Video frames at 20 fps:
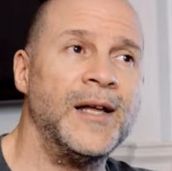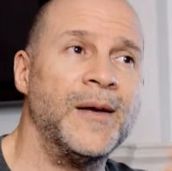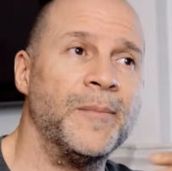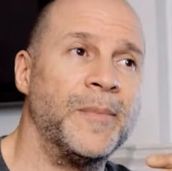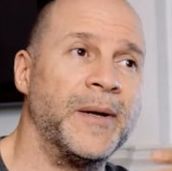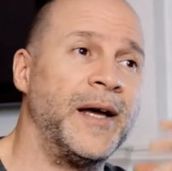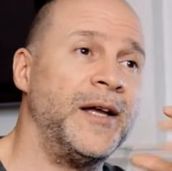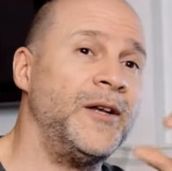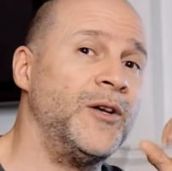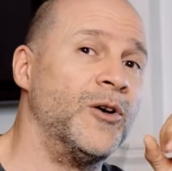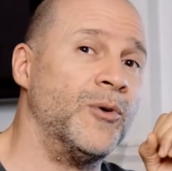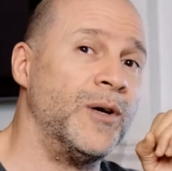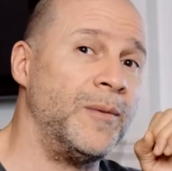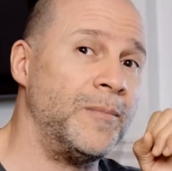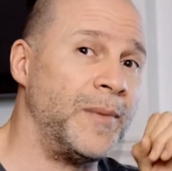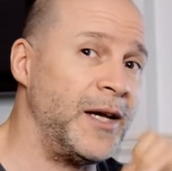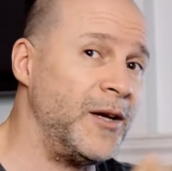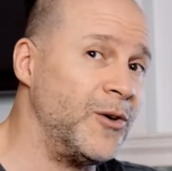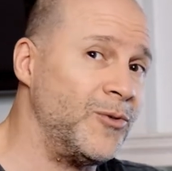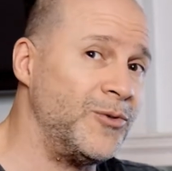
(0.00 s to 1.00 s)
But I know in
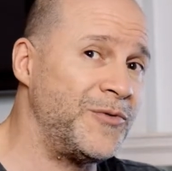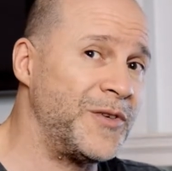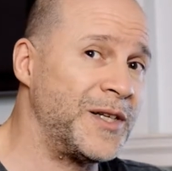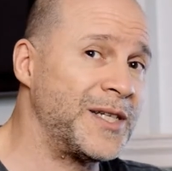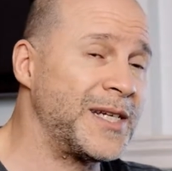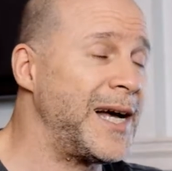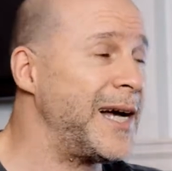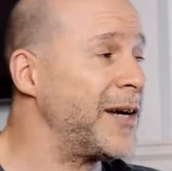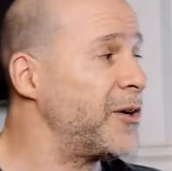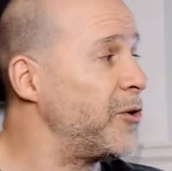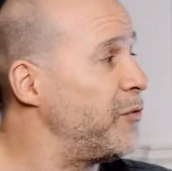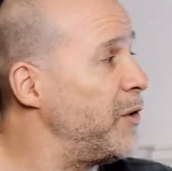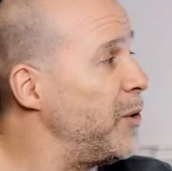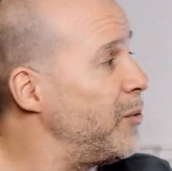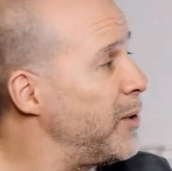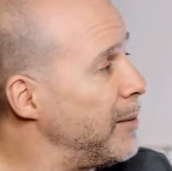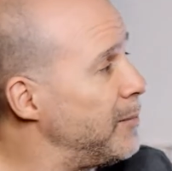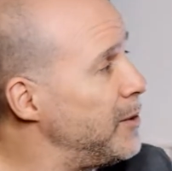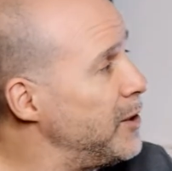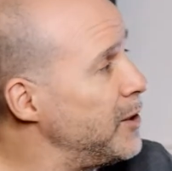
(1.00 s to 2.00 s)
my own photography,
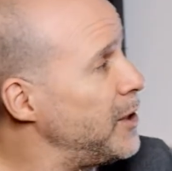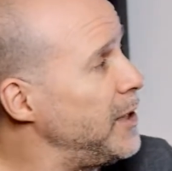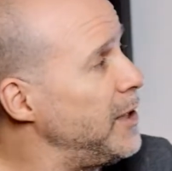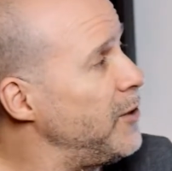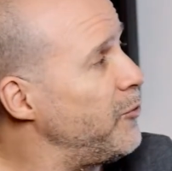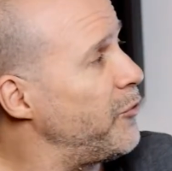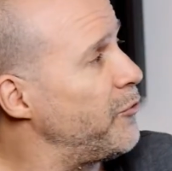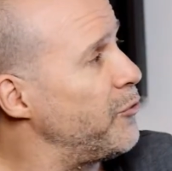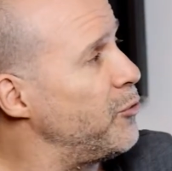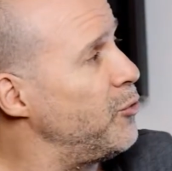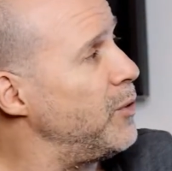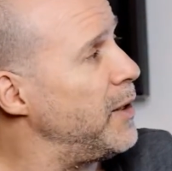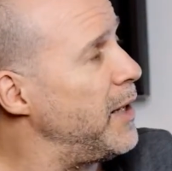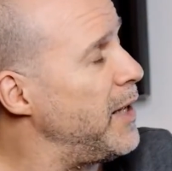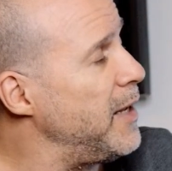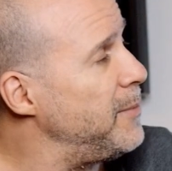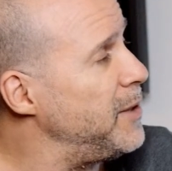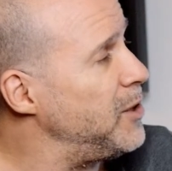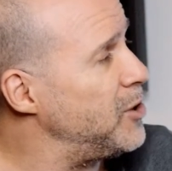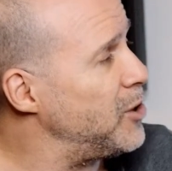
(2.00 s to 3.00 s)
when I'm looking through
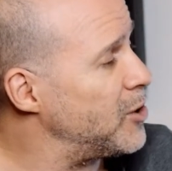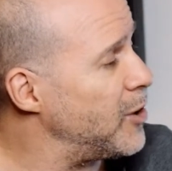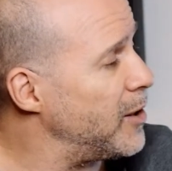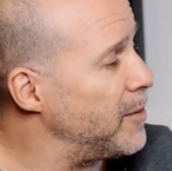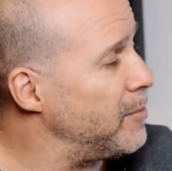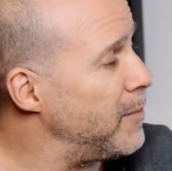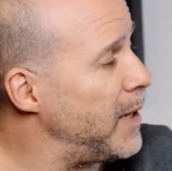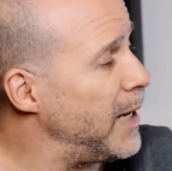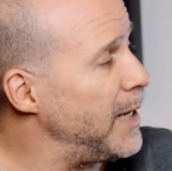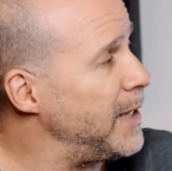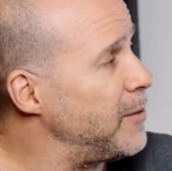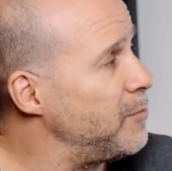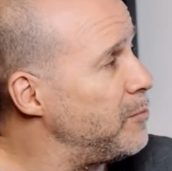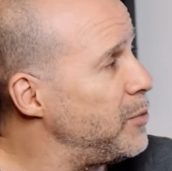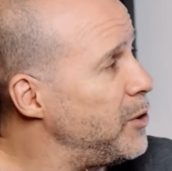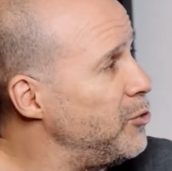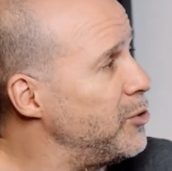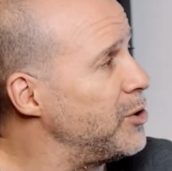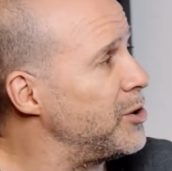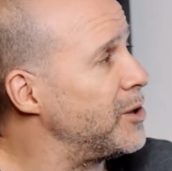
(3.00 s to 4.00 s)
images on my
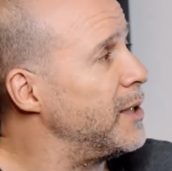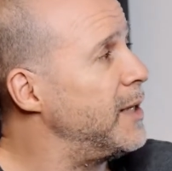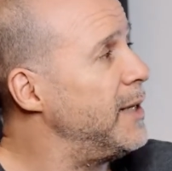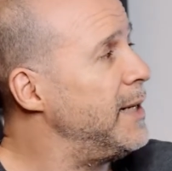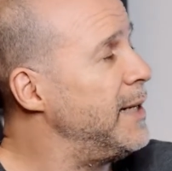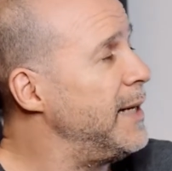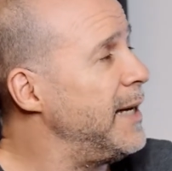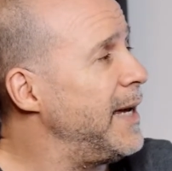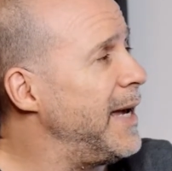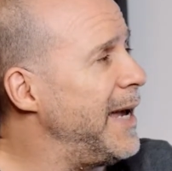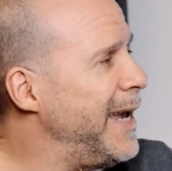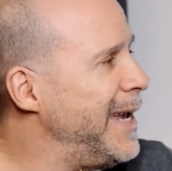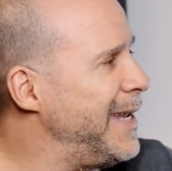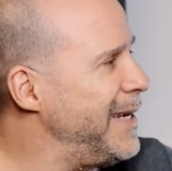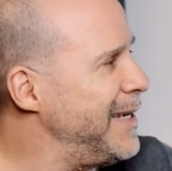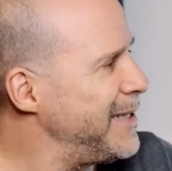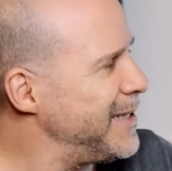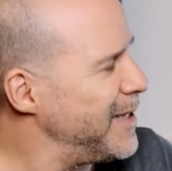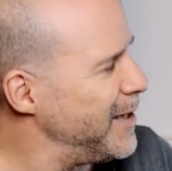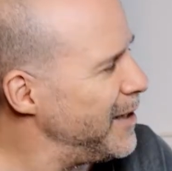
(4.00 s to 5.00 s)
computer, and
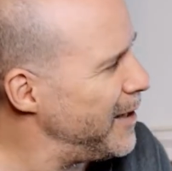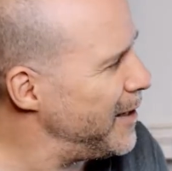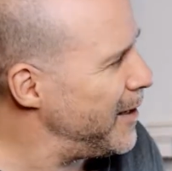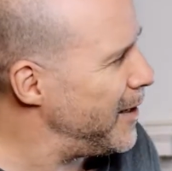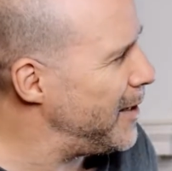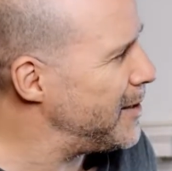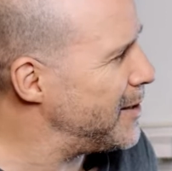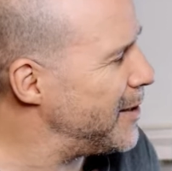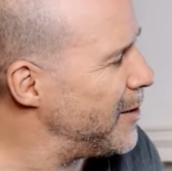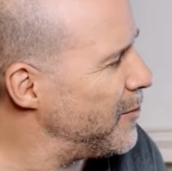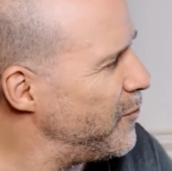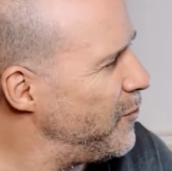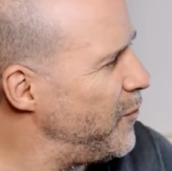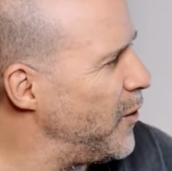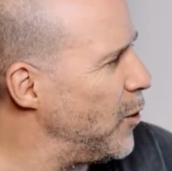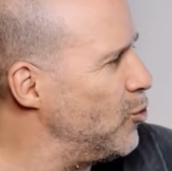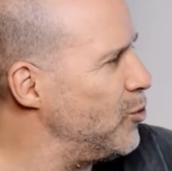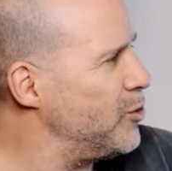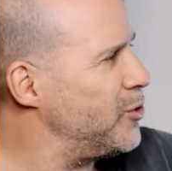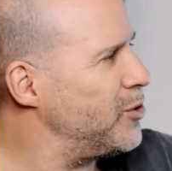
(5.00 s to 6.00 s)
it's a
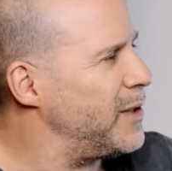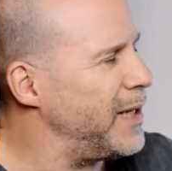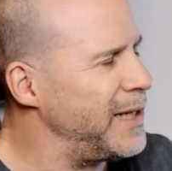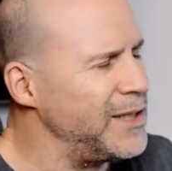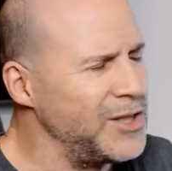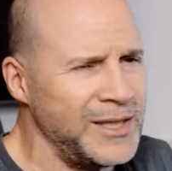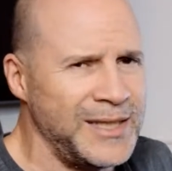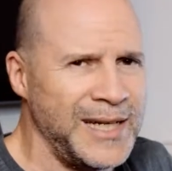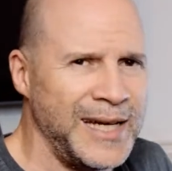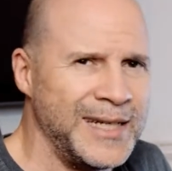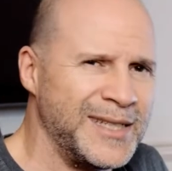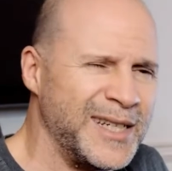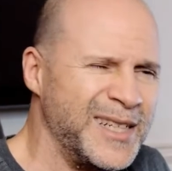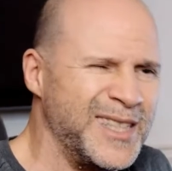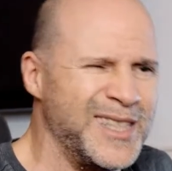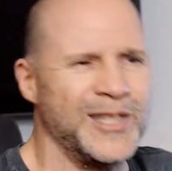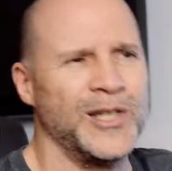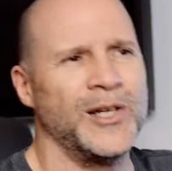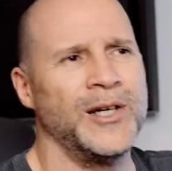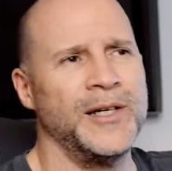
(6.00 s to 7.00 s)
folder that just has a
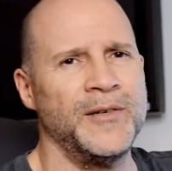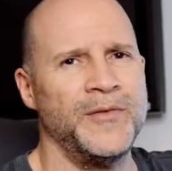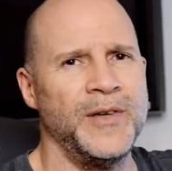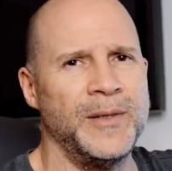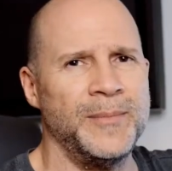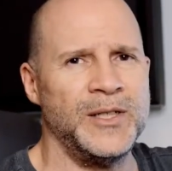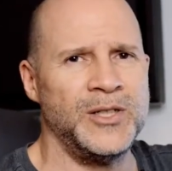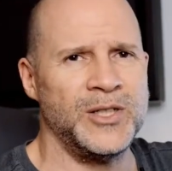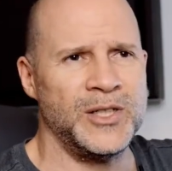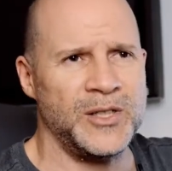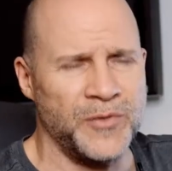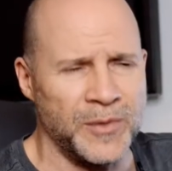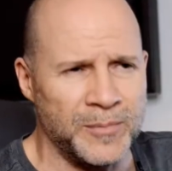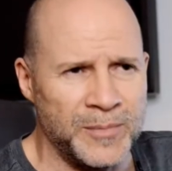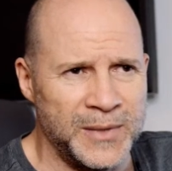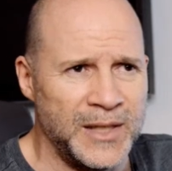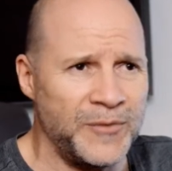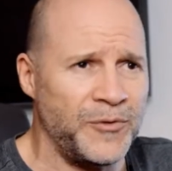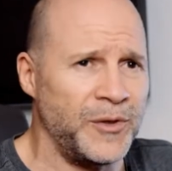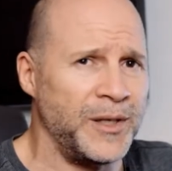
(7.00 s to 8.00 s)
ton of images from
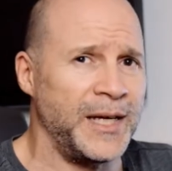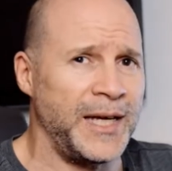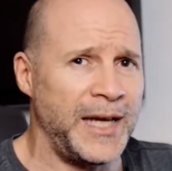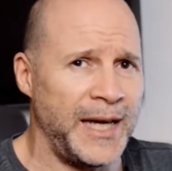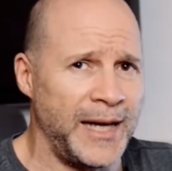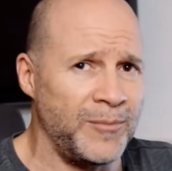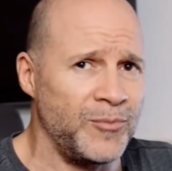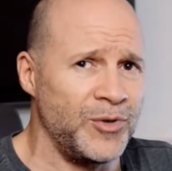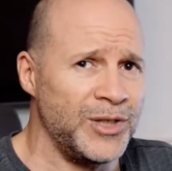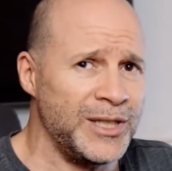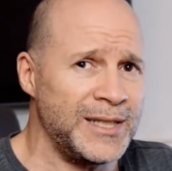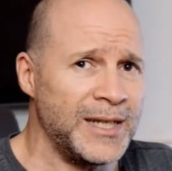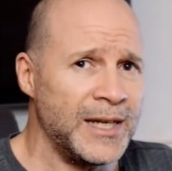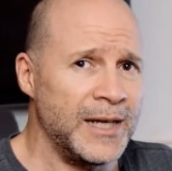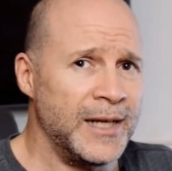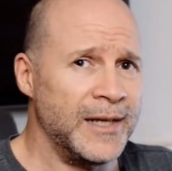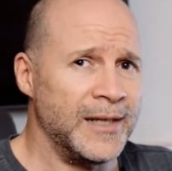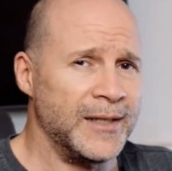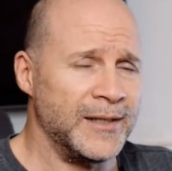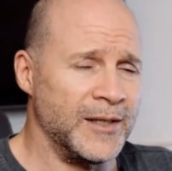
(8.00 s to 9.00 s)
different cameras,
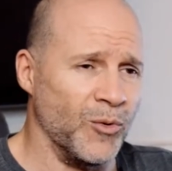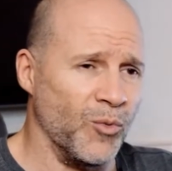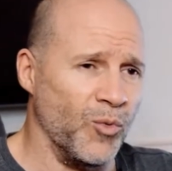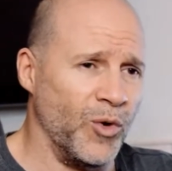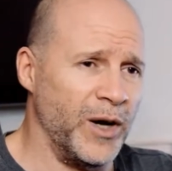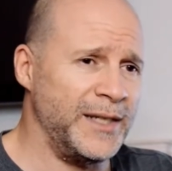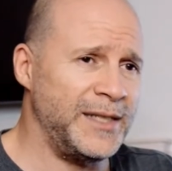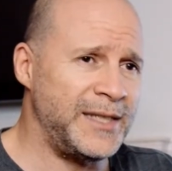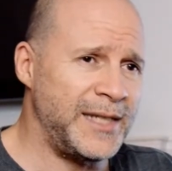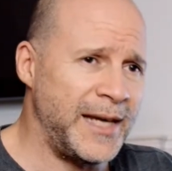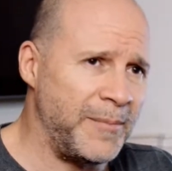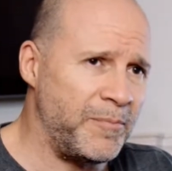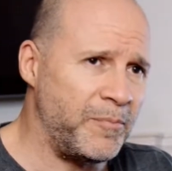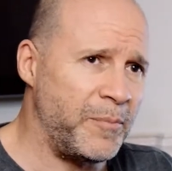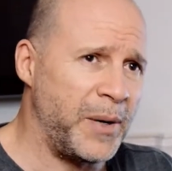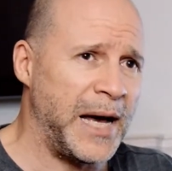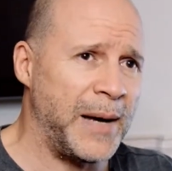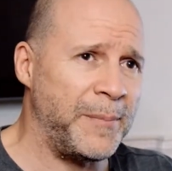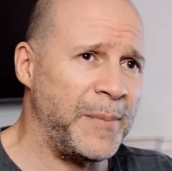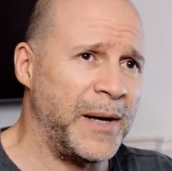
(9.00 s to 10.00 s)
the ones that
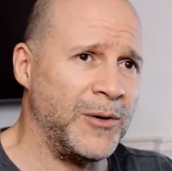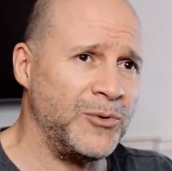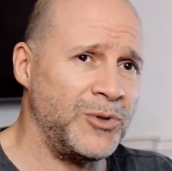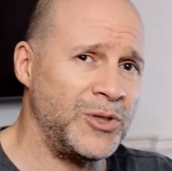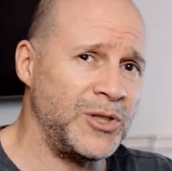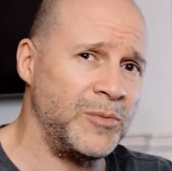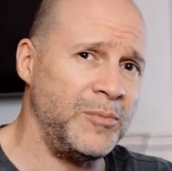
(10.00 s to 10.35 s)
pop out to